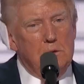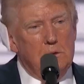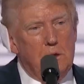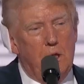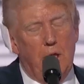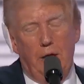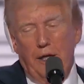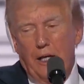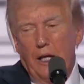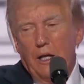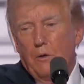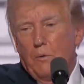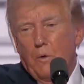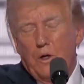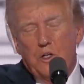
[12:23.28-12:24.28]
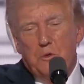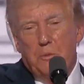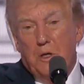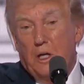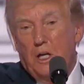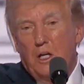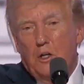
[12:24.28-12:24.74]
And again, when
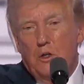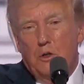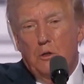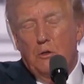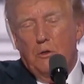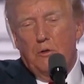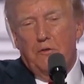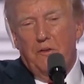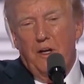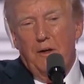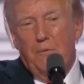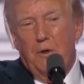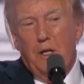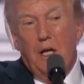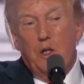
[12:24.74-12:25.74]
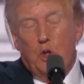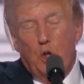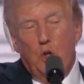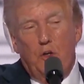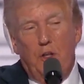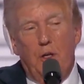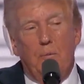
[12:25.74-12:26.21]
speaking to the family, I
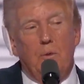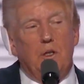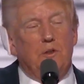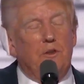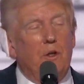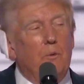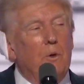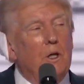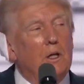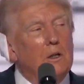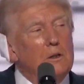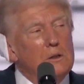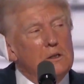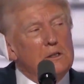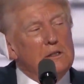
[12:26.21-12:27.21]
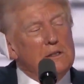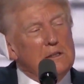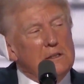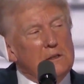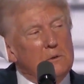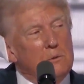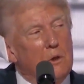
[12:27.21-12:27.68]
told them, I said, well,
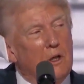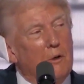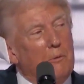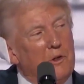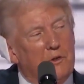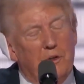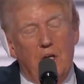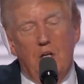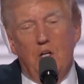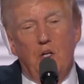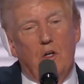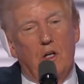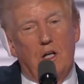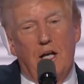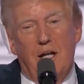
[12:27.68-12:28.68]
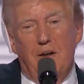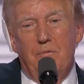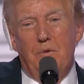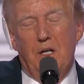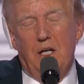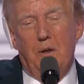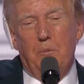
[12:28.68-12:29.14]
I'm going to be sending you a lot of
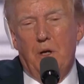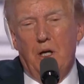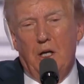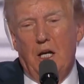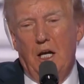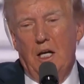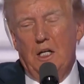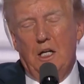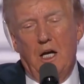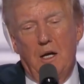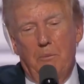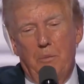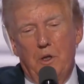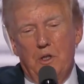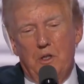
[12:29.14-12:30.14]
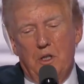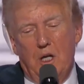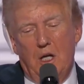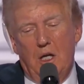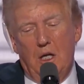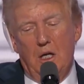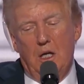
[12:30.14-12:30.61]
money, but it can't
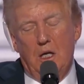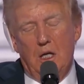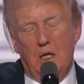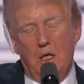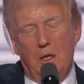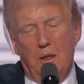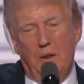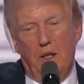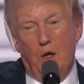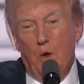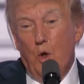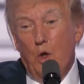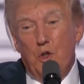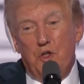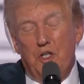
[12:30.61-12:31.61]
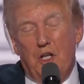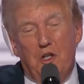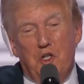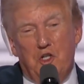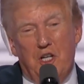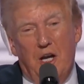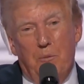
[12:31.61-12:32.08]
compensate they all said
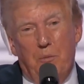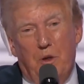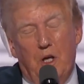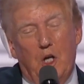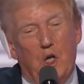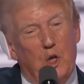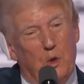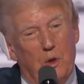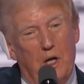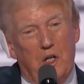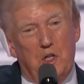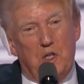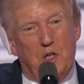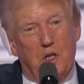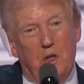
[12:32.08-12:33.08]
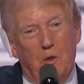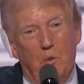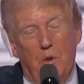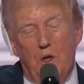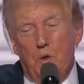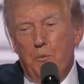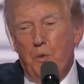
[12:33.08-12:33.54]
the same thing. You're right, sir.
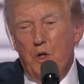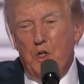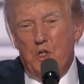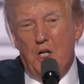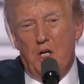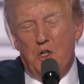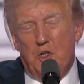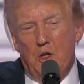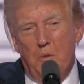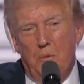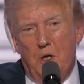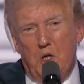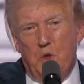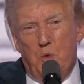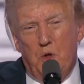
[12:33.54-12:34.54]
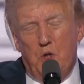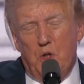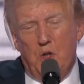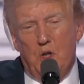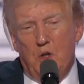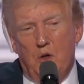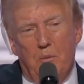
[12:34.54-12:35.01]
We appreciate so much what you're
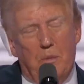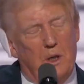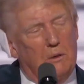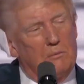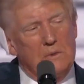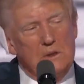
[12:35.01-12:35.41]
doing, but